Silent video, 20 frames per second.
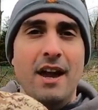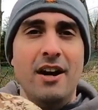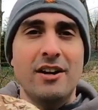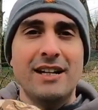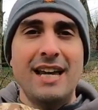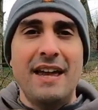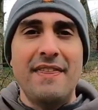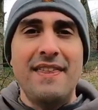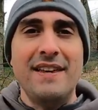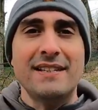
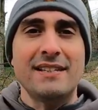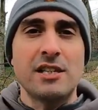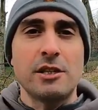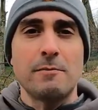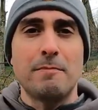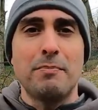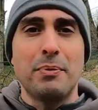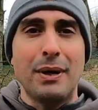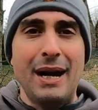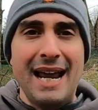Okay, this
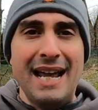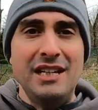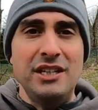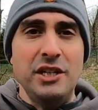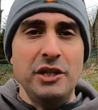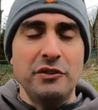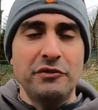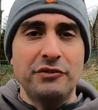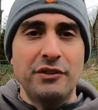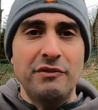is brand
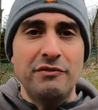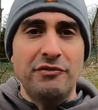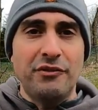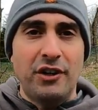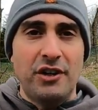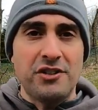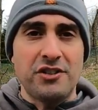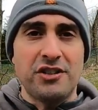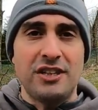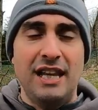new from
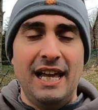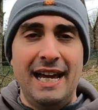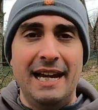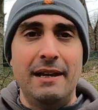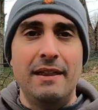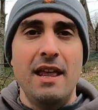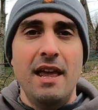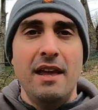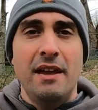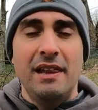First
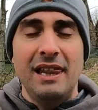Lite.